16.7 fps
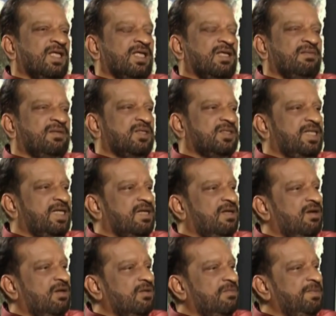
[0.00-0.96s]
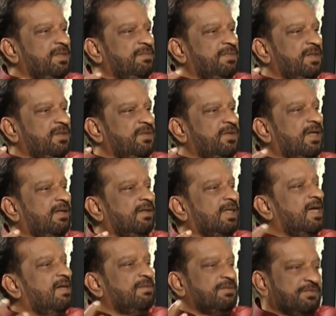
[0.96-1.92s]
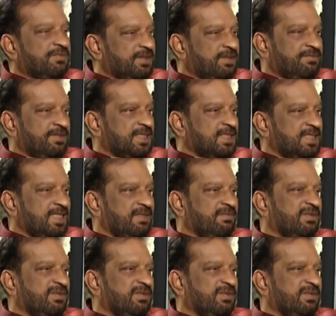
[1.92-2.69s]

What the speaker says: Because there are a lot of people who are coming for the first time.